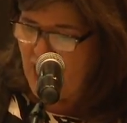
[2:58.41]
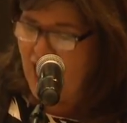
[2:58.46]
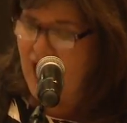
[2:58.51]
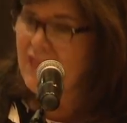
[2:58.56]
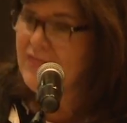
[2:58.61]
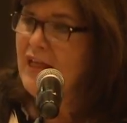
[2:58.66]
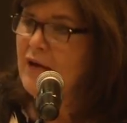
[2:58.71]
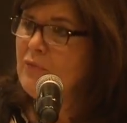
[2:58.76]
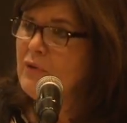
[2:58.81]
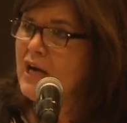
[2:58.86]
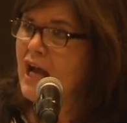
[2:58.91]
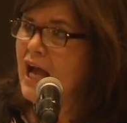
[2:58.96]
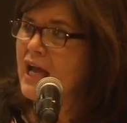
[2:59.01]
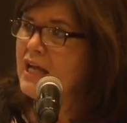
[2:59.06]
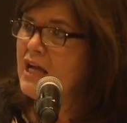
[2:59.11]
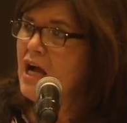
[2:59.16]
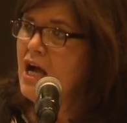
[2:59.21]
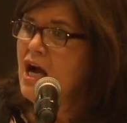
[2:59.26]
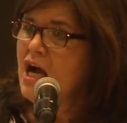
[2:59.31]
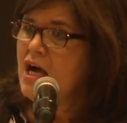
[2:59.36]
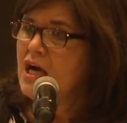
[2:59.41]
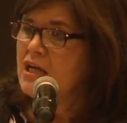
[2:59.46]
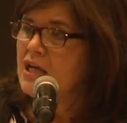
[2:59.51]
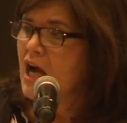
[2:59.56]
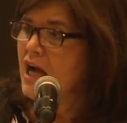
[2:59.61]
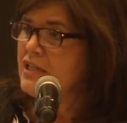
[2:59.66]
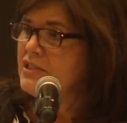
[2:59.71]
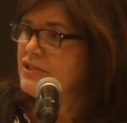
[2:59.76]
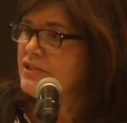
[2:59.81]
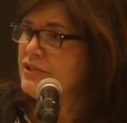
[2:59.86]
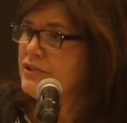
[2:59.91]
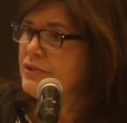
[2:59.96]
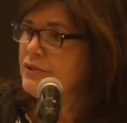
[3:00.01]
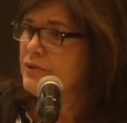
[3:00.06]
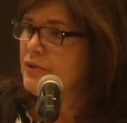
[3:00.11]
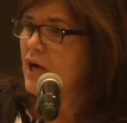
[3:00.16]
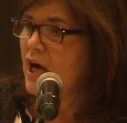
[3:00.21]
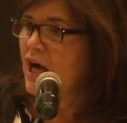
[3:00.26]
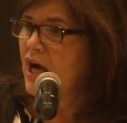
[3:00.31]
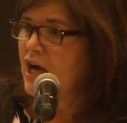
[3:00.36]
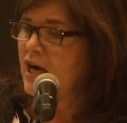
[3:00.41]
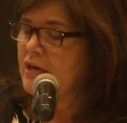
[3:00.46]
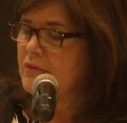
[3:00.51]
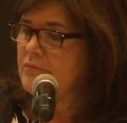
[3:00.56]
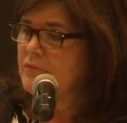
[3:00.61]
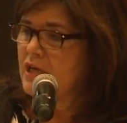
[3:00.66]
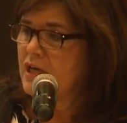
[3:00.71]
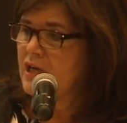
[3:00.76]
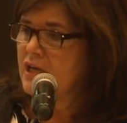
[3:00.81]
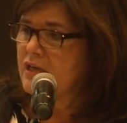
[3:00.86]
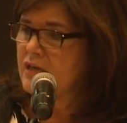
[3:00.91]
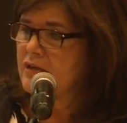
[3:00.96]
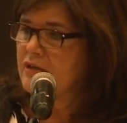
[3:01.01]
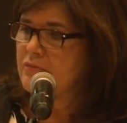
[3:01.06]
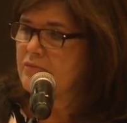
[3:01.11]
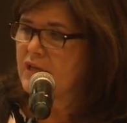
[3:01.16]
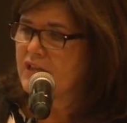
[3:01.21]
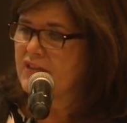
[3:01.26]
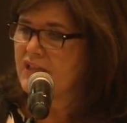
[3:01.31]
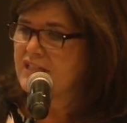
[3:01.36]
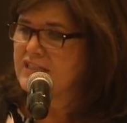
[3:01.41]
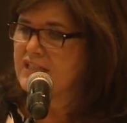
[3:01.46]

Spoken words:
And then when I got to be the